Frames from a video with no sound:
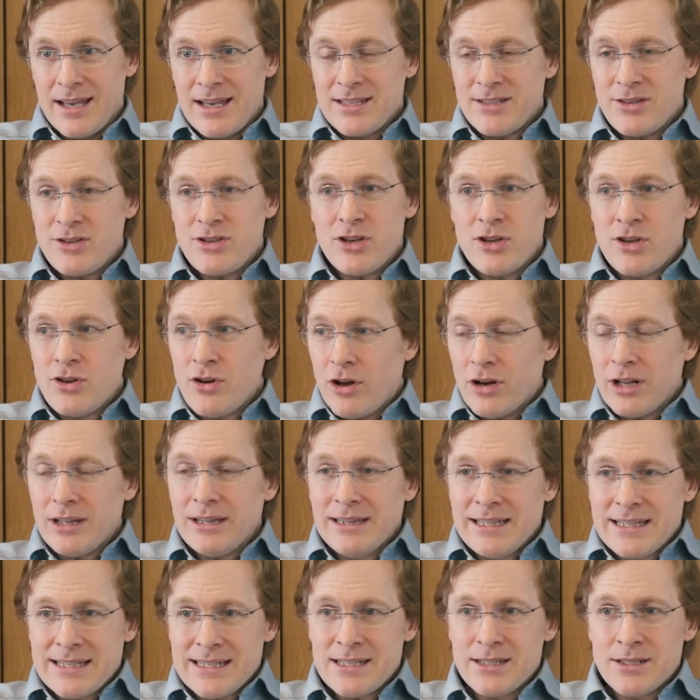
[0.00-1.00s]
So you've got to
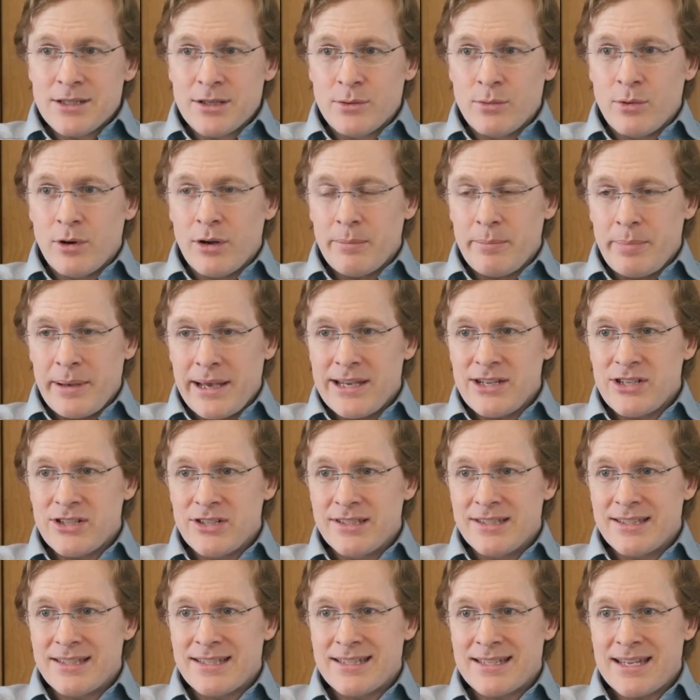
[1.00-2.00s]
listen to what
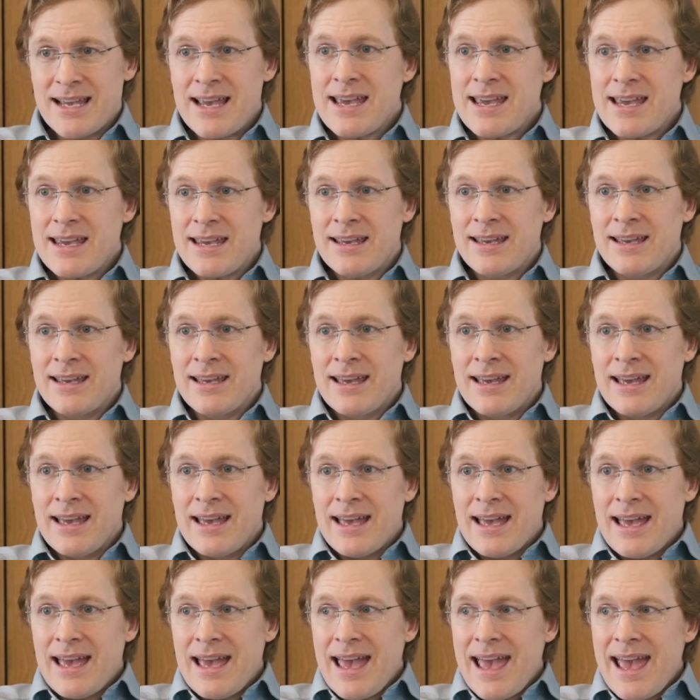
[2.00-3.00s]
patients say
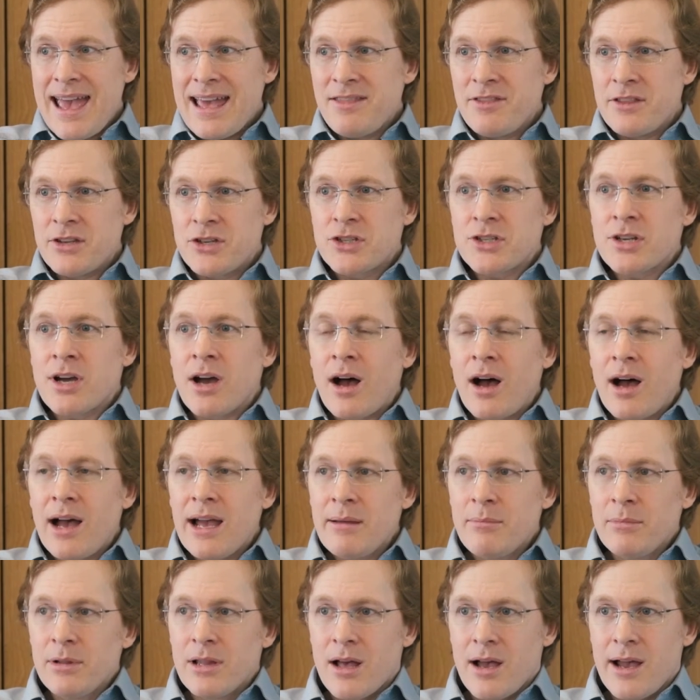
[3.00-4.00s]
and the
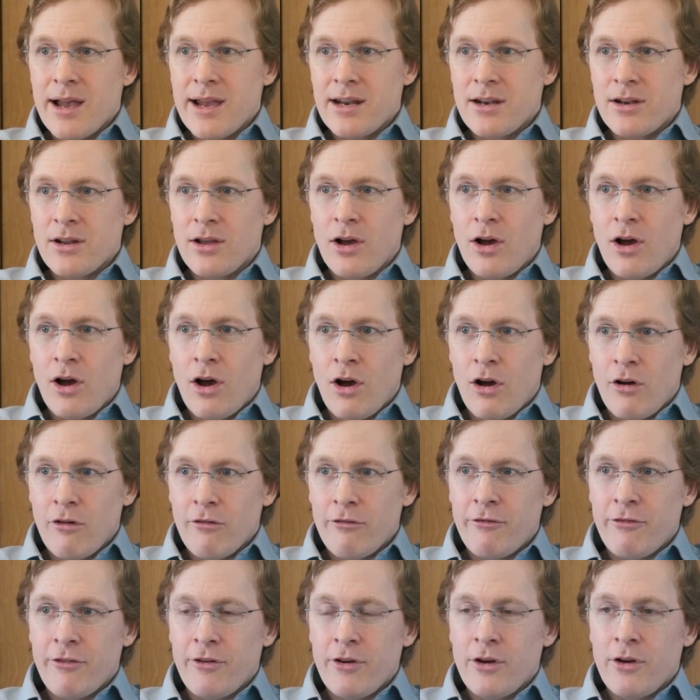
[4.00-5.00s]
timeline
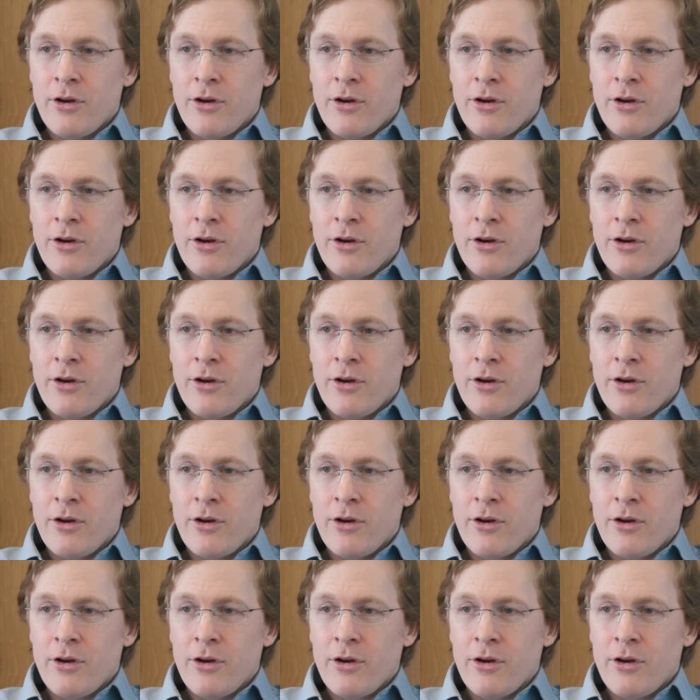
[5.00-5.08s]
of